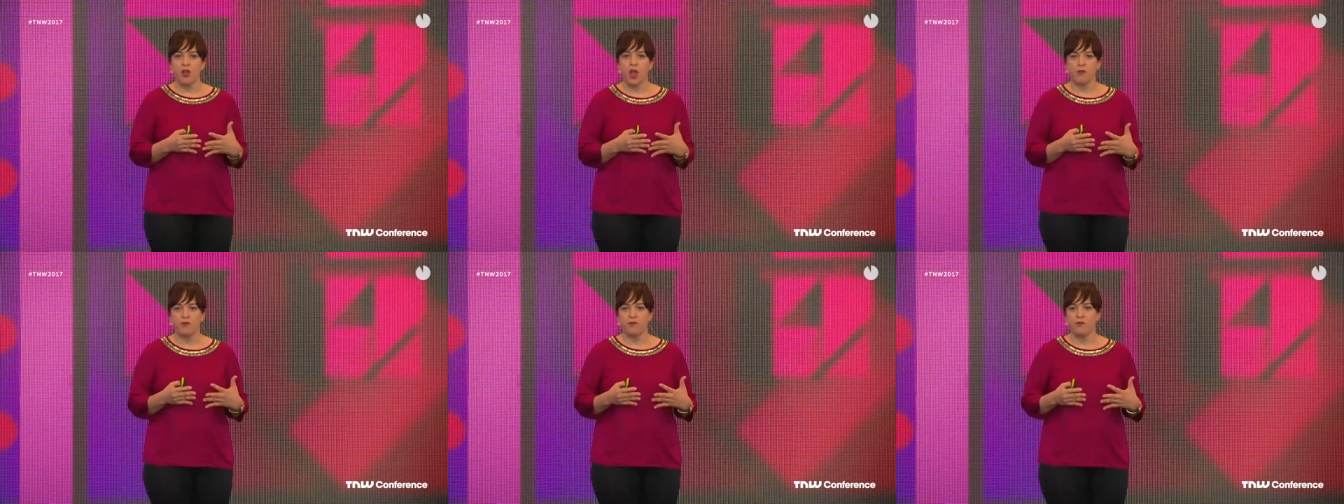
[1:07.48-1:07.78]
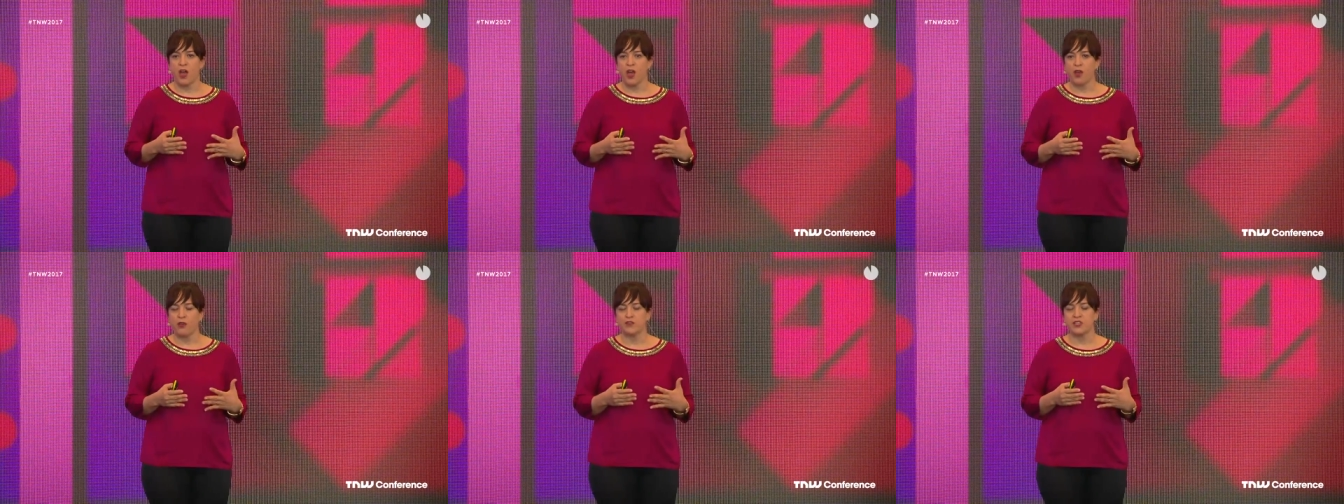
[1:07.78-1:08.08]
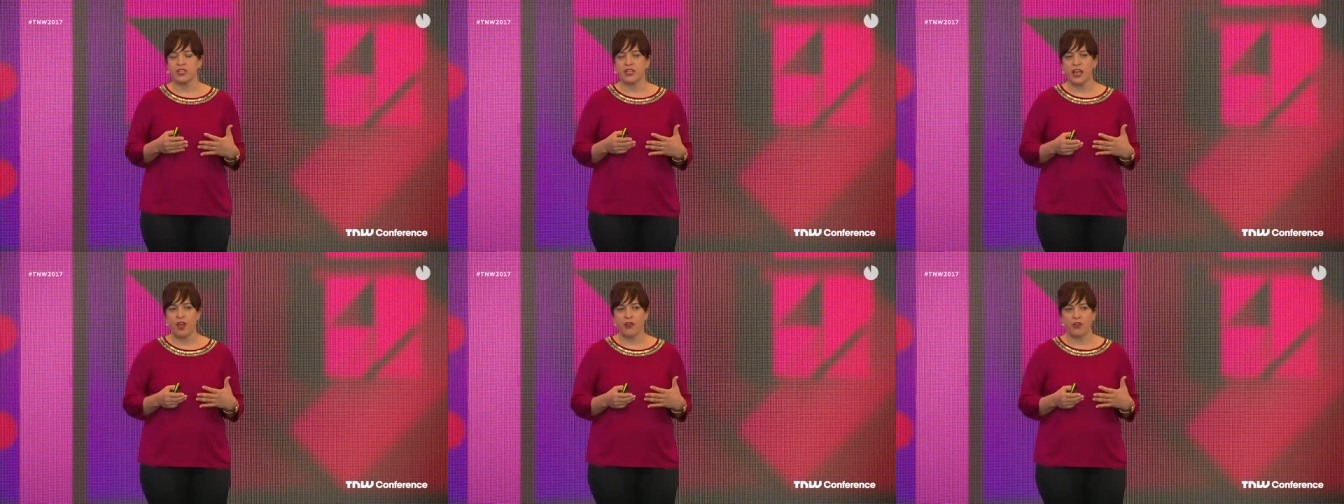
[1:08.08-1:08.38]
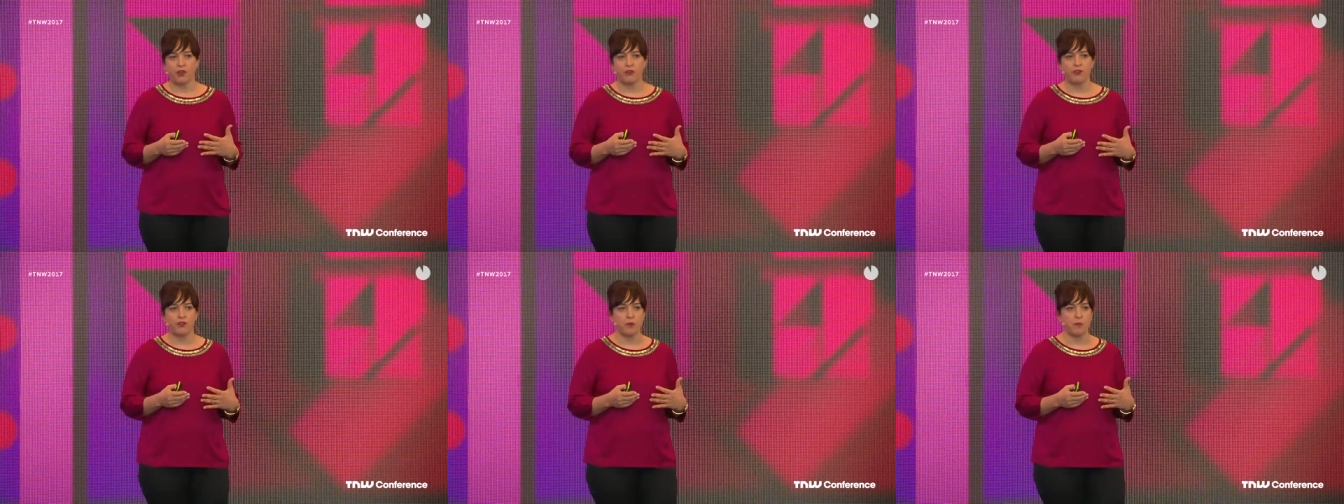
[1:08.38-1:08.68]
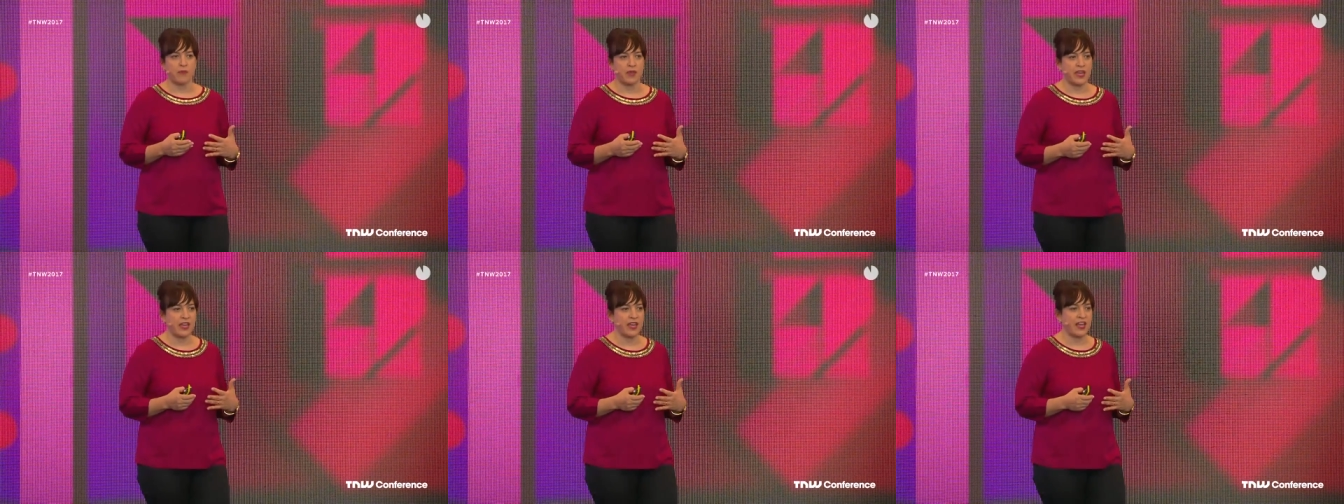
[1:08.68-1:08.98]
involved together for
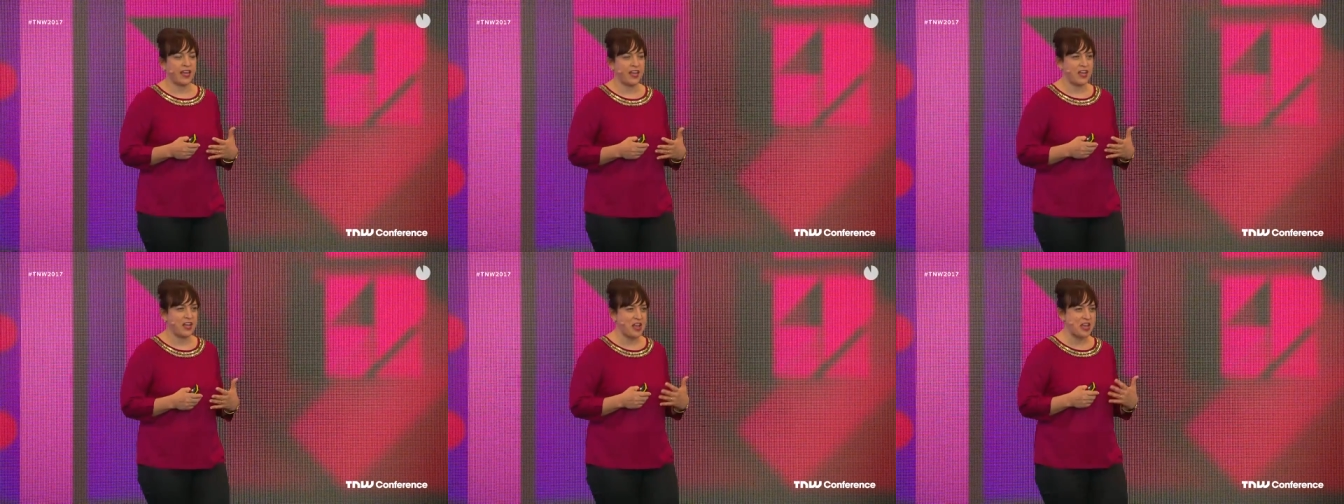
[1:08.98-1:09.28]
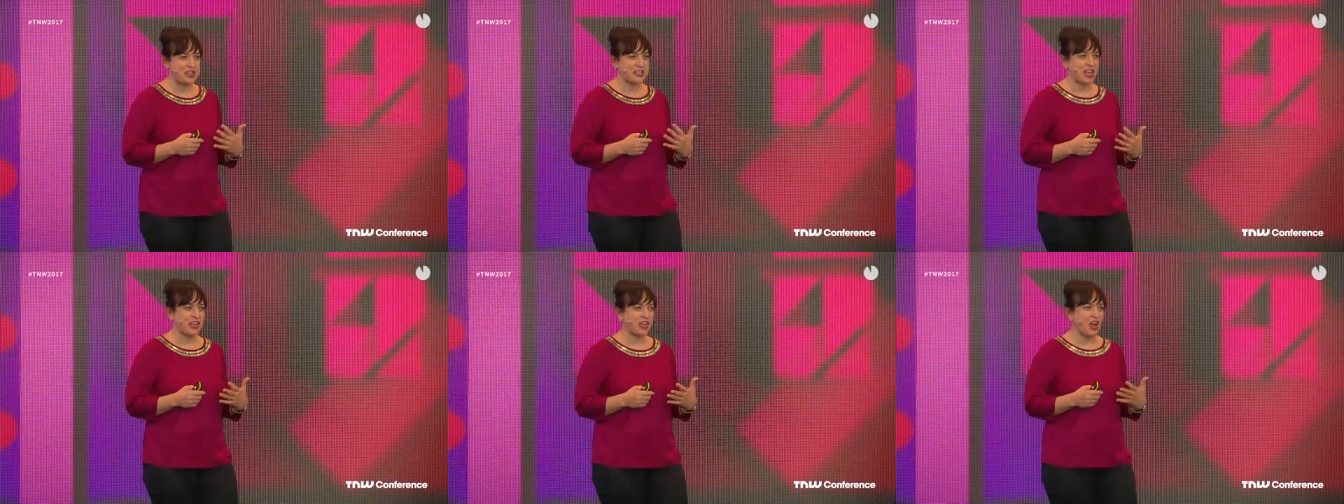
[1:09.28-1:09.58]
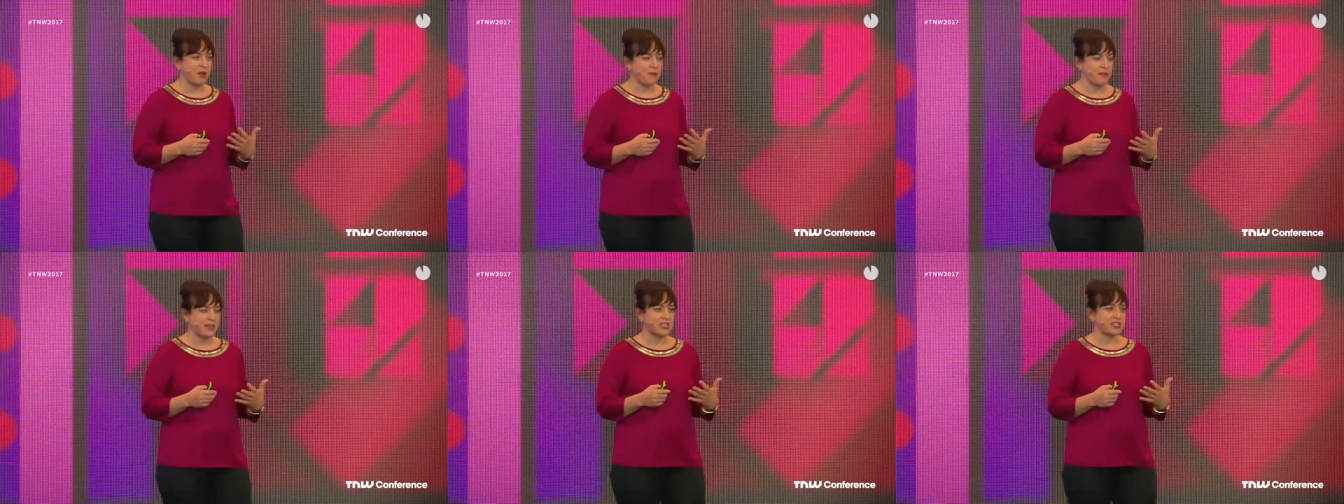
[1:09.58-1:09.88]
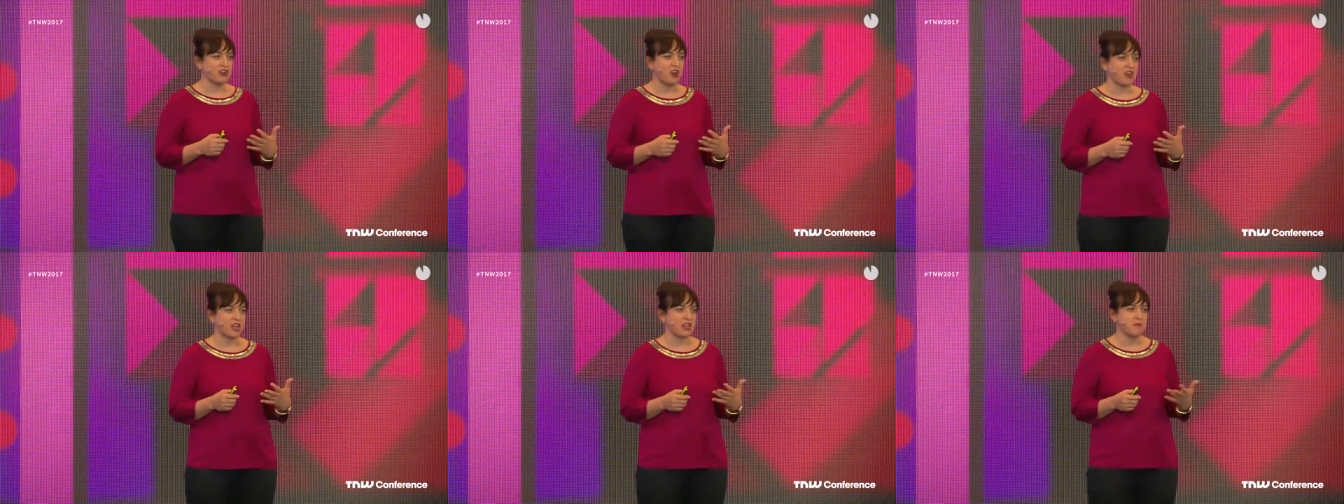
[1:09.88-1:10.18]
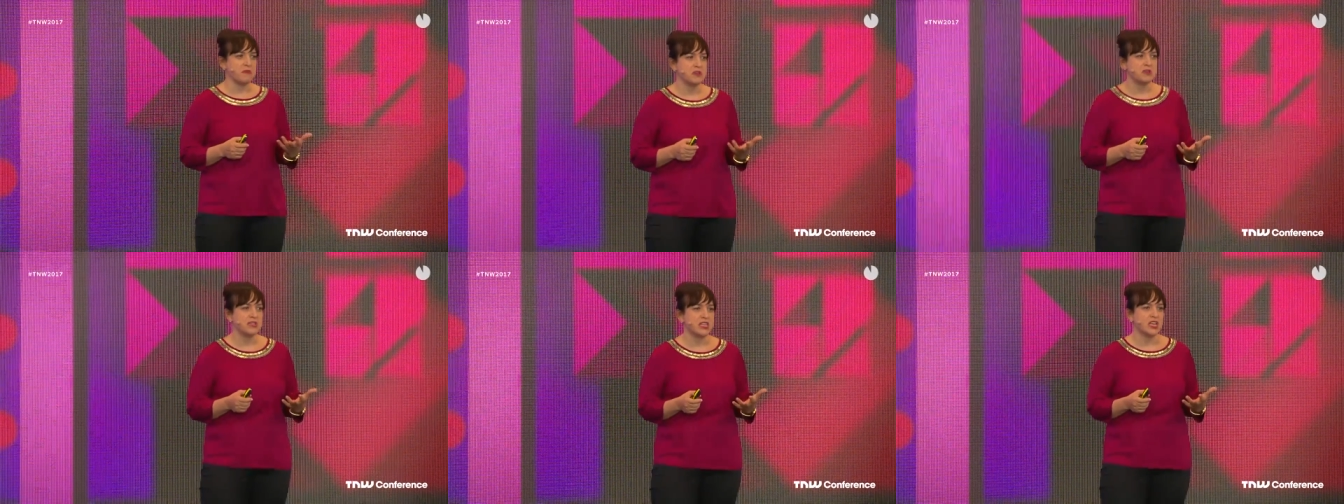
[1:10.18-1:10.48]
me as I got my start
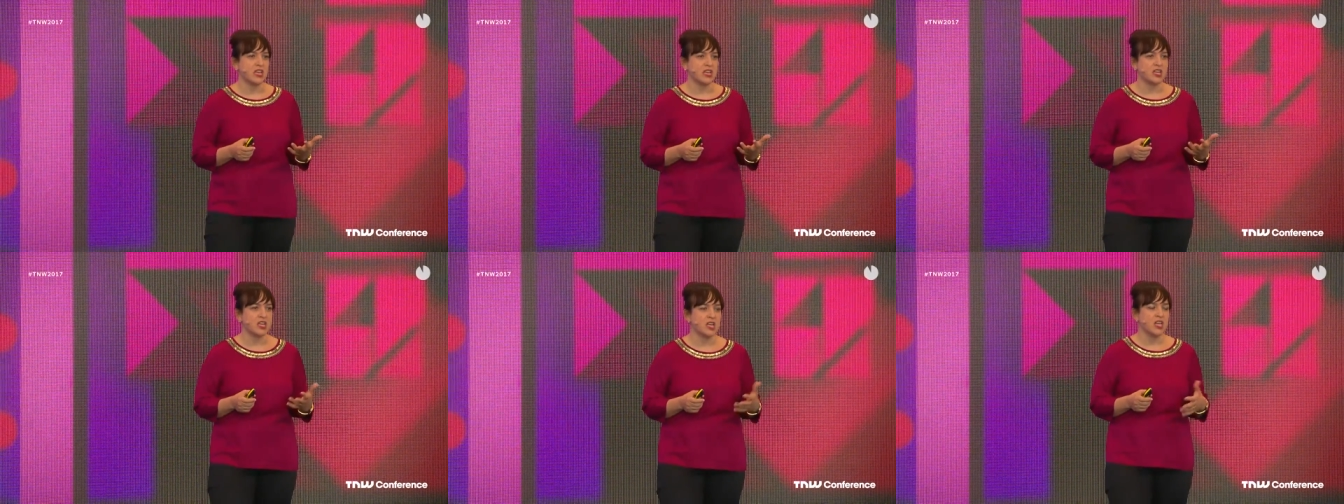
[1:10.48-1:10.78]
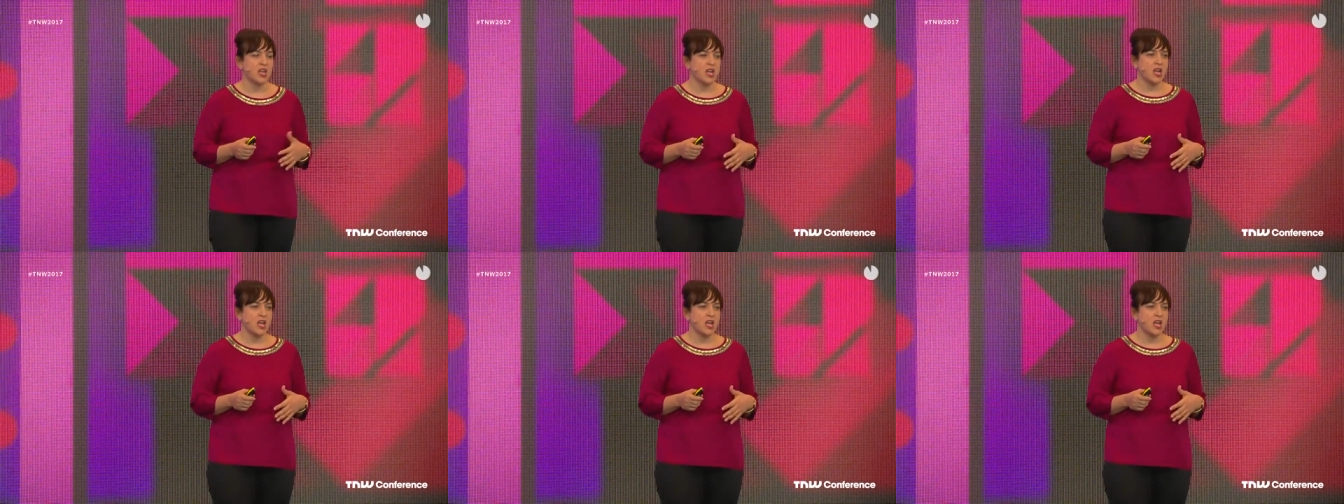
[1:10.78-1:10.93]
in music.